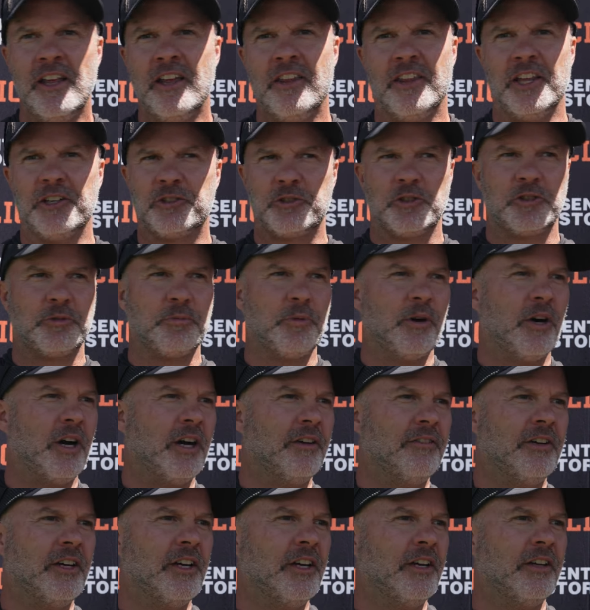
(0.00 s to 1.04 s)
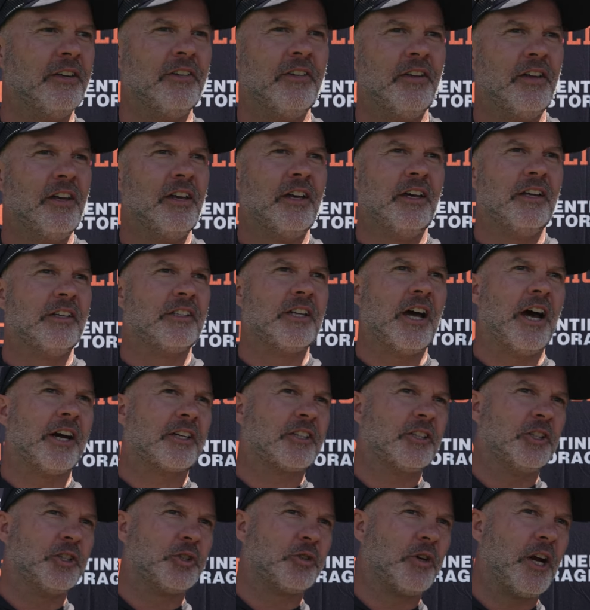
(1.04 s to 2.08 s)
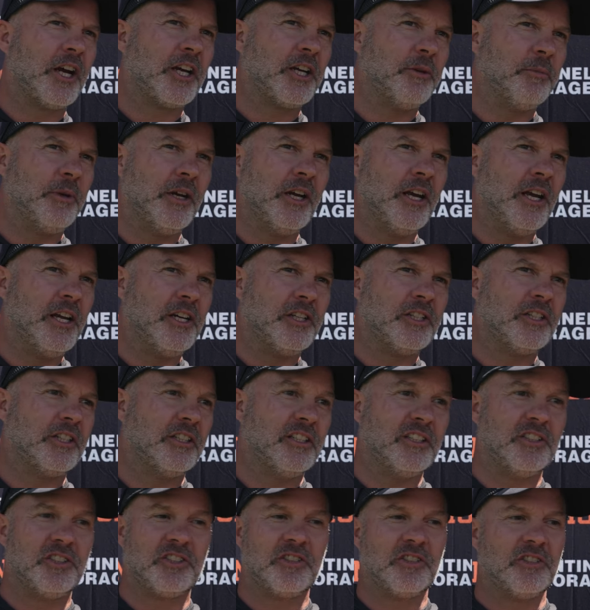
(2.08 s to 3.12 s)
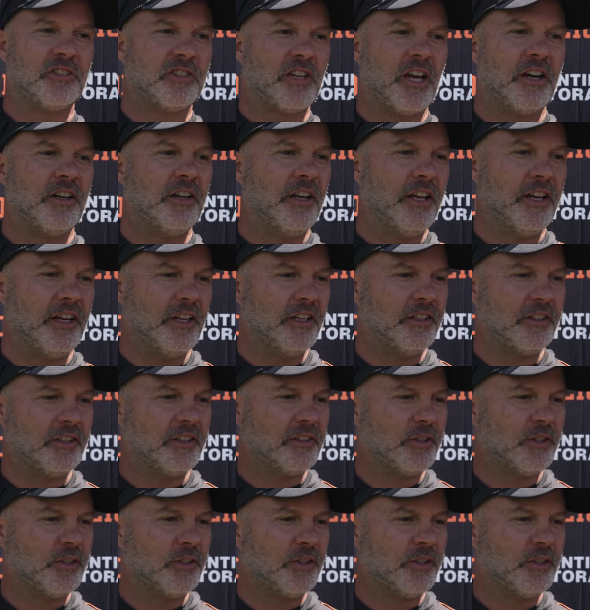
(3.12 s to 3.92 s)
This was more of a doctor's recommendation as I'd let it